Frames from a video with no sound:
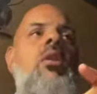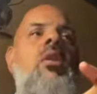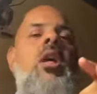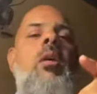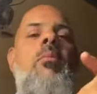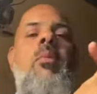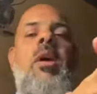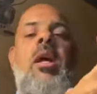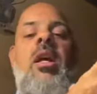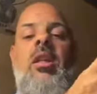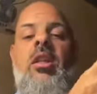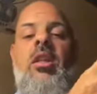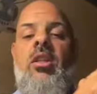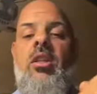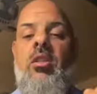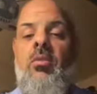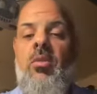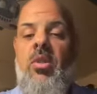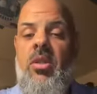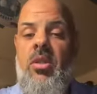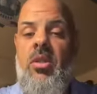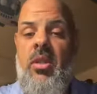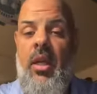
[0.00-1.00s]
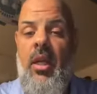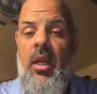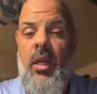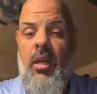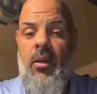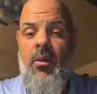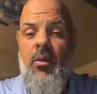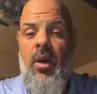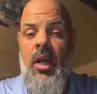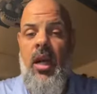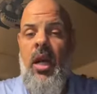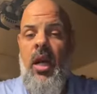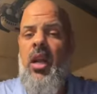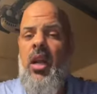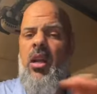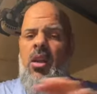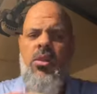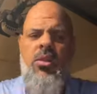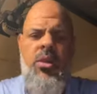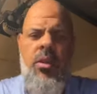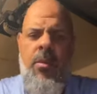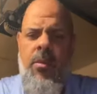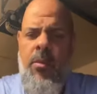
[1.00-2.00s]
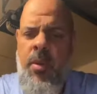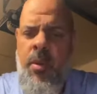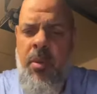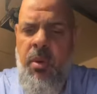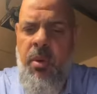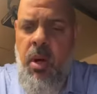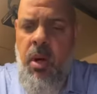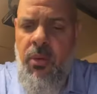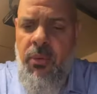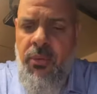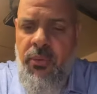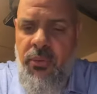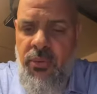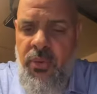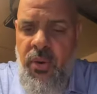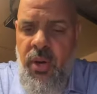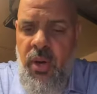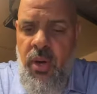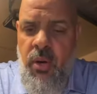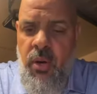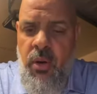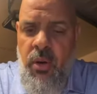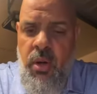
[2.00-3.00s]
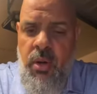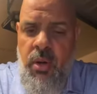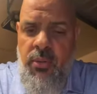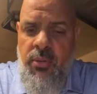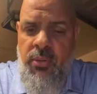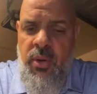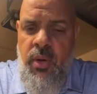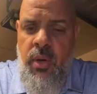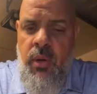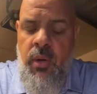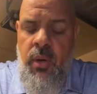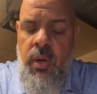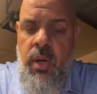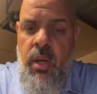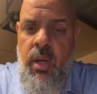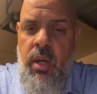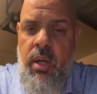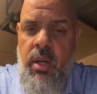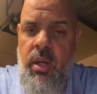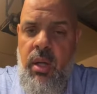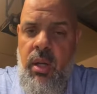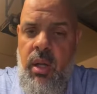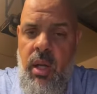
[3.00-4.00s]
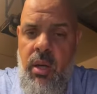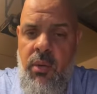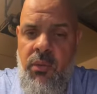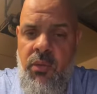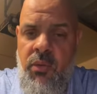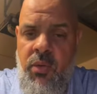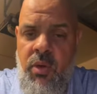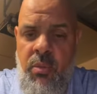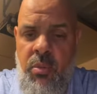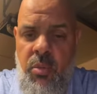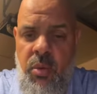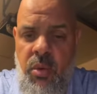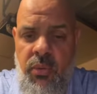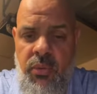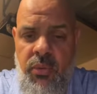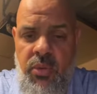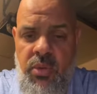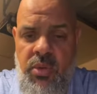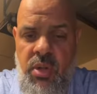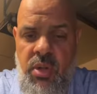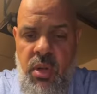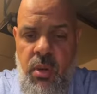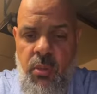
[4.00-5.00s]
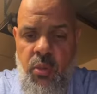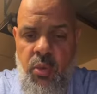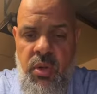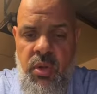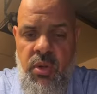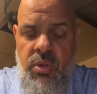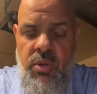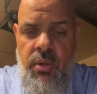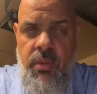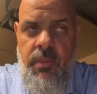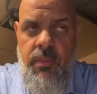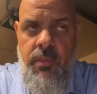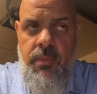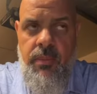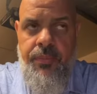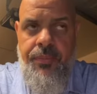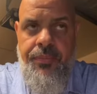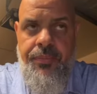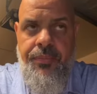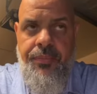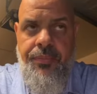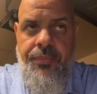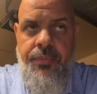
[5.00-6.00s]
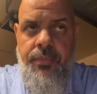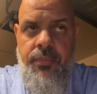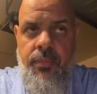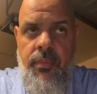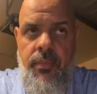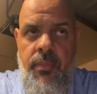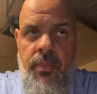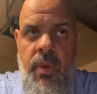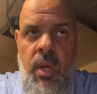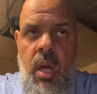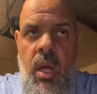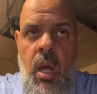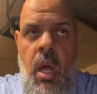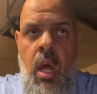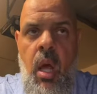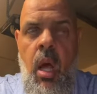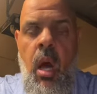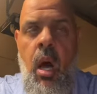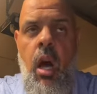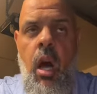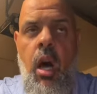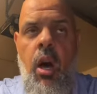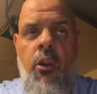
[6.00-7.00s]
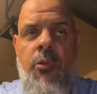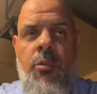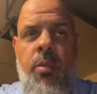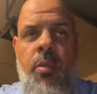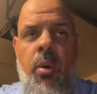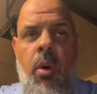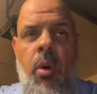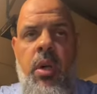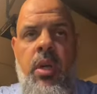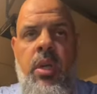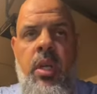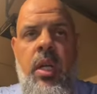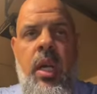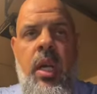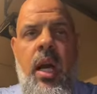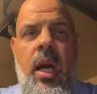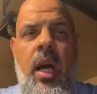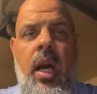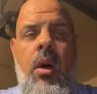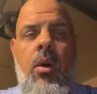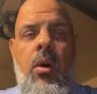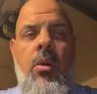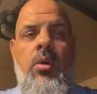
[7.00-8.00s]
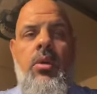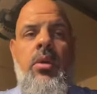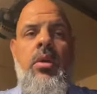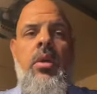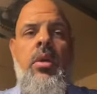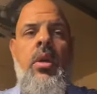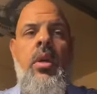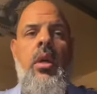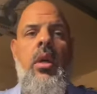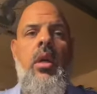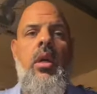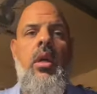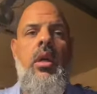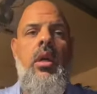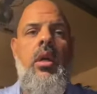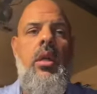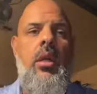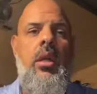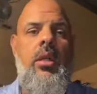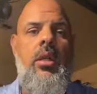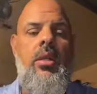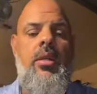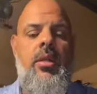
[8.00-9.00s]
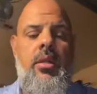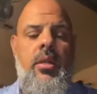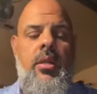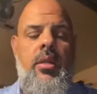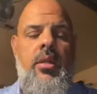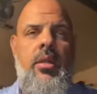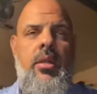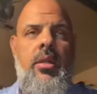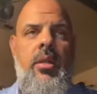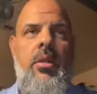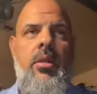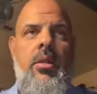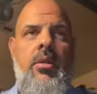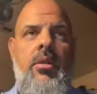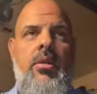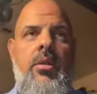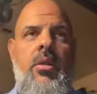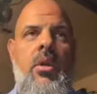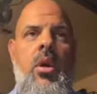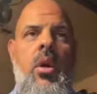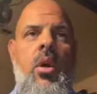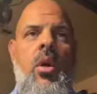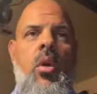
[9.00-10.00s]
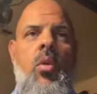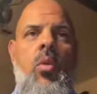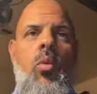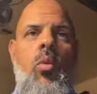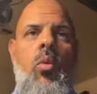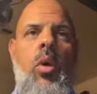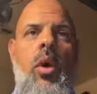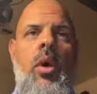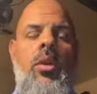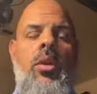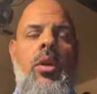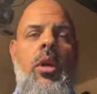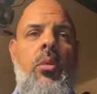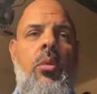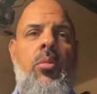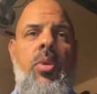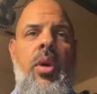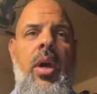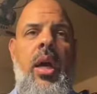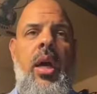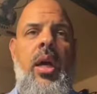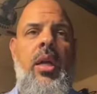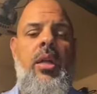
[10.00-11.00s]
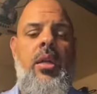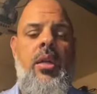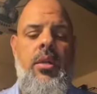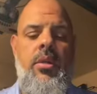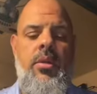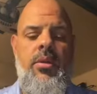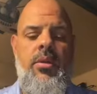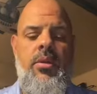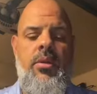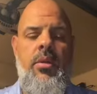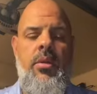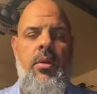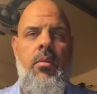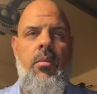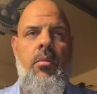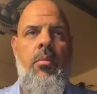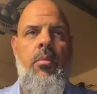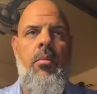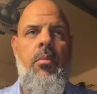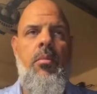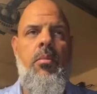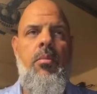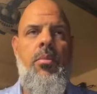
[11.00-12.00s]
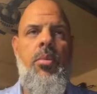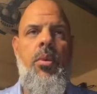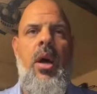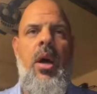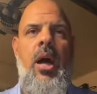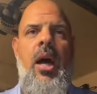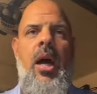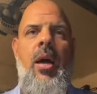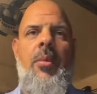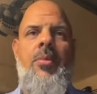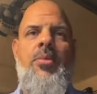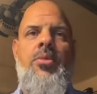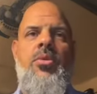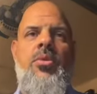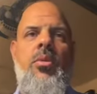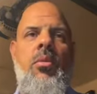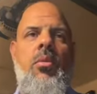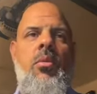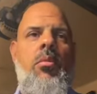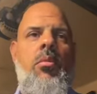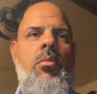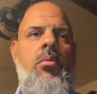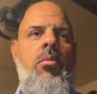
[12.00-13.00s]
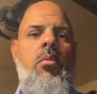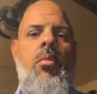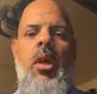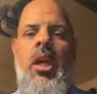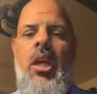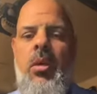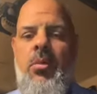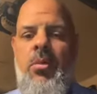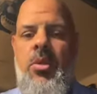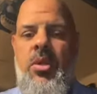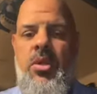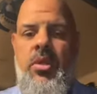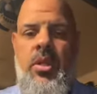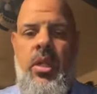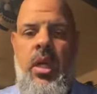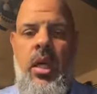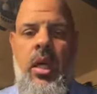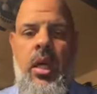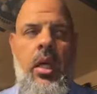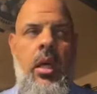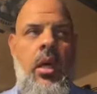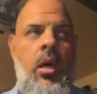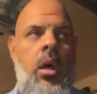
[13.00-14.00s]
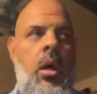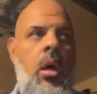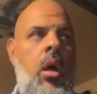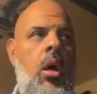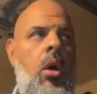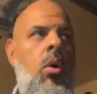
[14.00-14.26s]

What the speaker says: did they make this mistake, right? And I know some people are very, very uncomfortable for some reason of pointing out instances where the companions perhaps made a mistake.